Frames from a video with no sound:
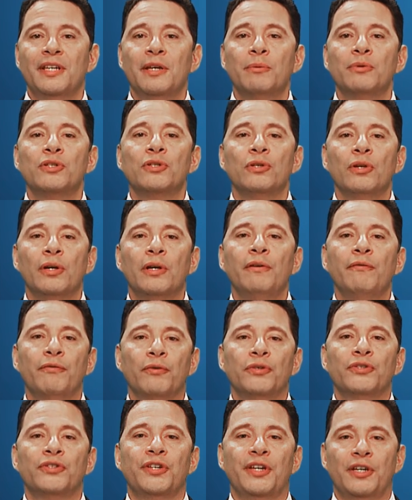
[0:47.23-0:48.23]
he was looking
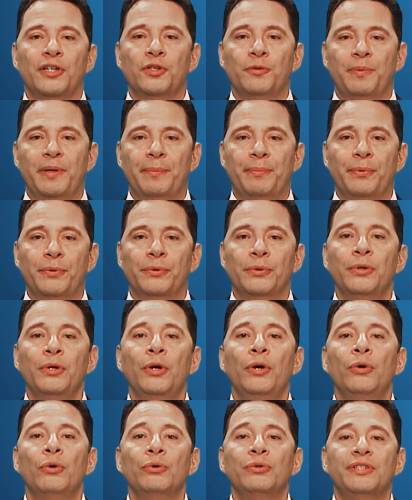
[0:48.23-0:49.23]
for salespeople
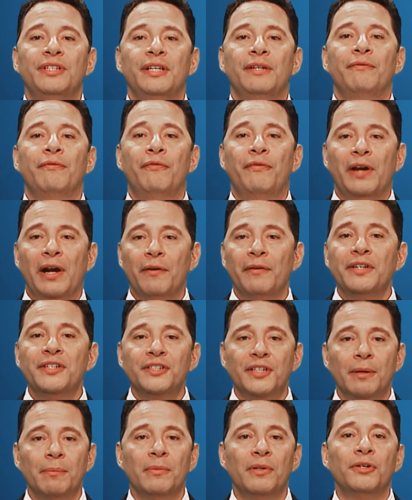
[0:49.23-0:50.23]
who did very
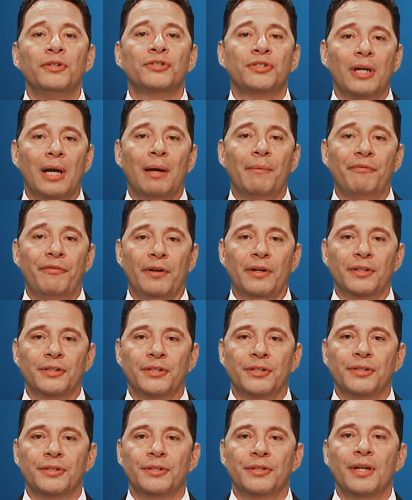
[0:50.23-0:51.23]
similar job
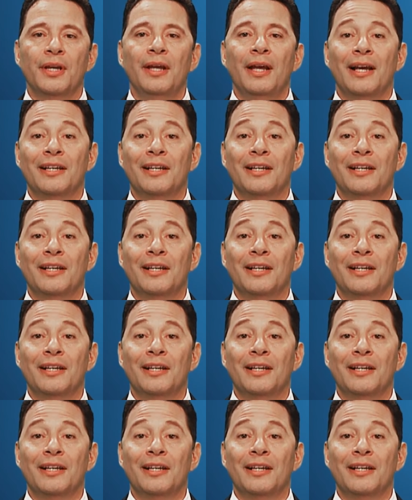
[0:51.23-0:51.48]
functions